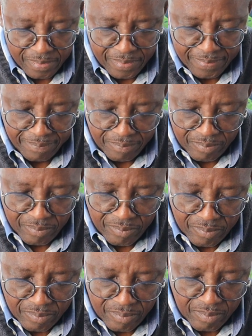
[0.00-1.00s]

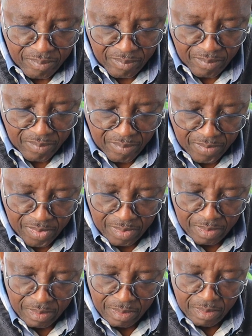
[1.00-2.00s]

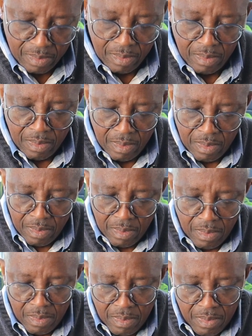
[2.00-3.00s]

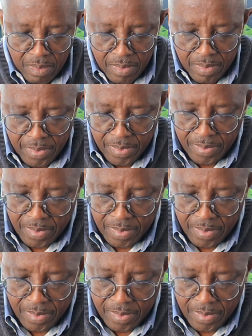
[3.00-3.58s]
Nobody speaks.